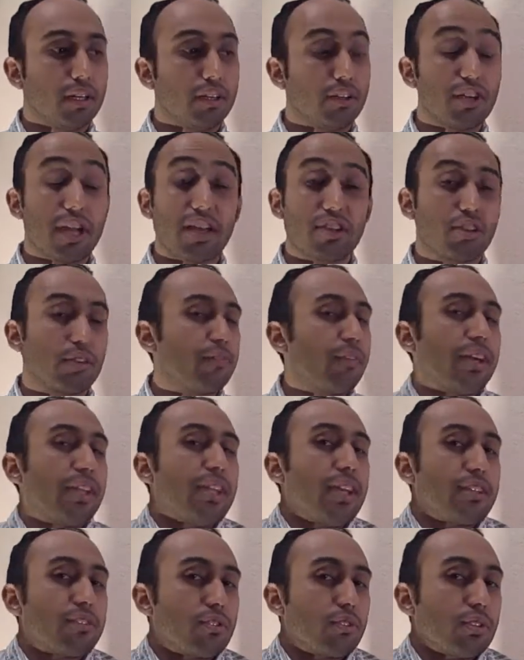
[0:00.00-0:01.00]
international
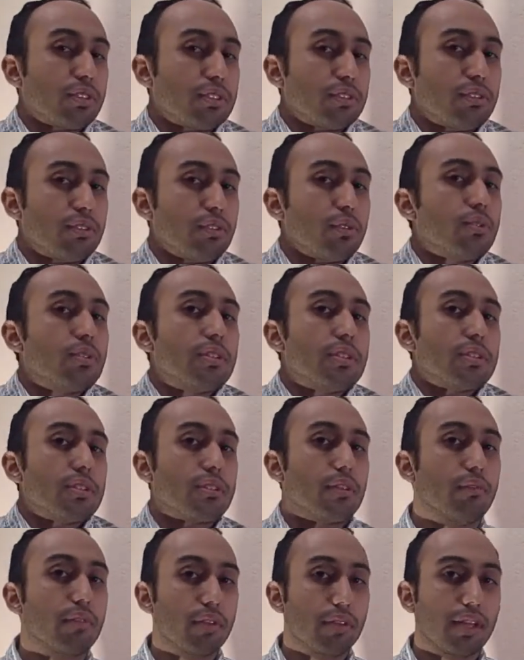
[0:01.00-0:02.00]
financial
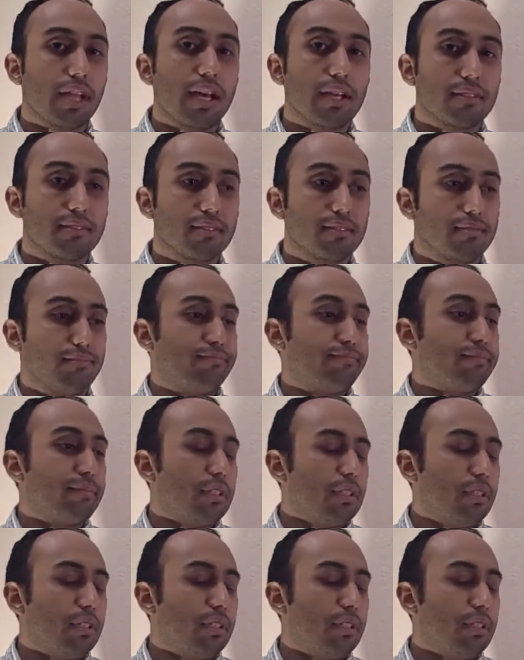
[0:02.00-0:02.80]
institutions over the last,